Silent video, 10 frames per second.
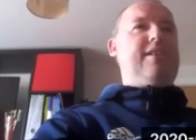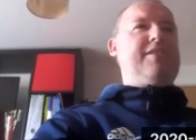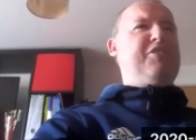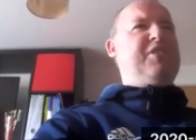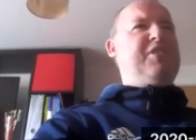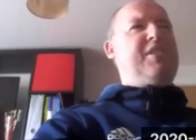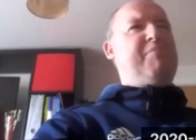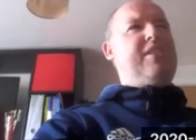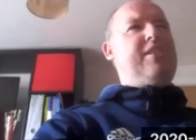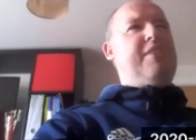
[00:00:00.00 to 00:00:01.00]
So it's
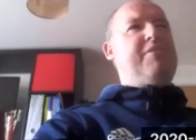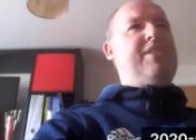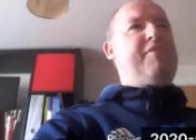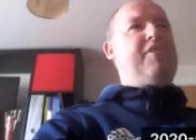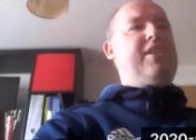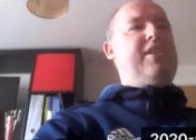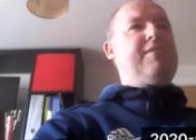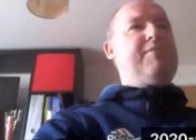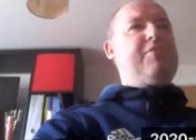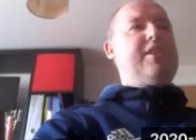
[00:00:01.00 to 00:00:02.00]
something that I never really
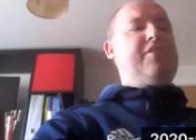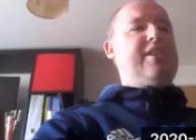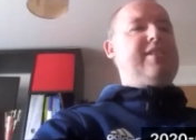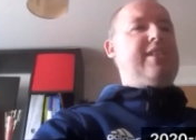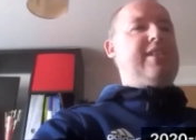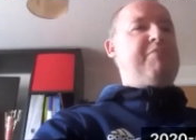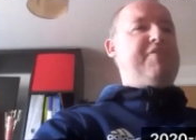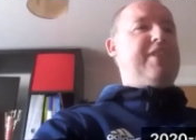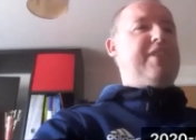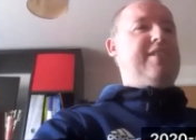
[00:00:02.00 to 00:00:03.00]
was interested in
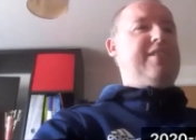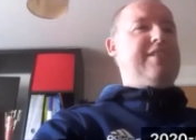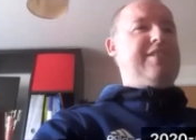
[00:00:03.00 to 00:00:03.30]
beforehand.